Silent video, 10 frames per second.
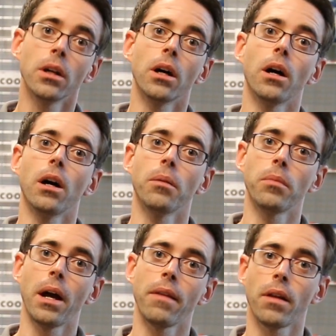
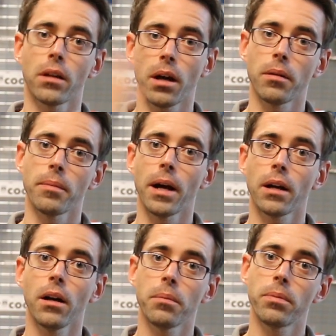and then coming
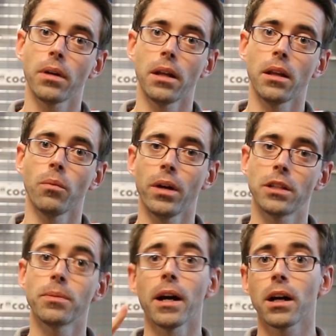back up and then
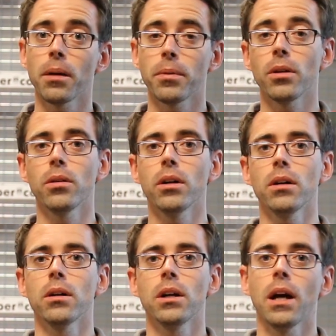wakes back up,
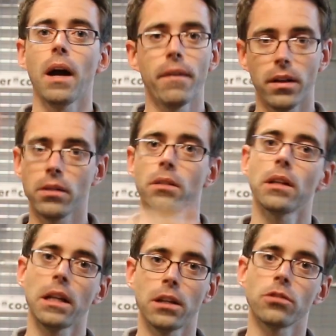and then
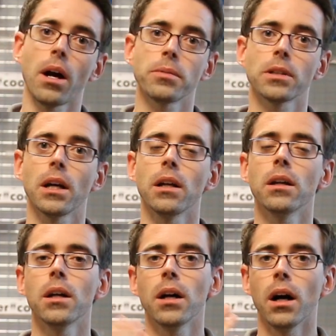it drops again.
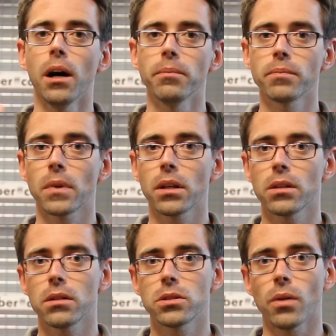
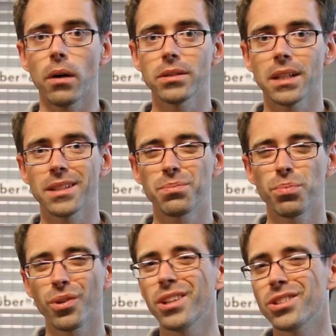So I would say it's
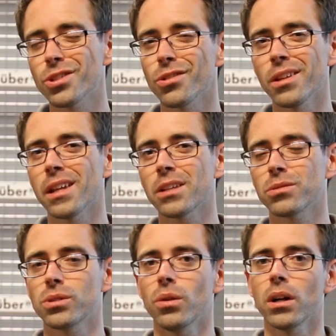pretty certain that that's
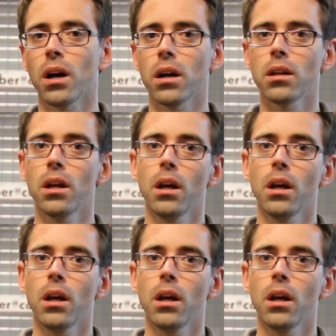what's going on.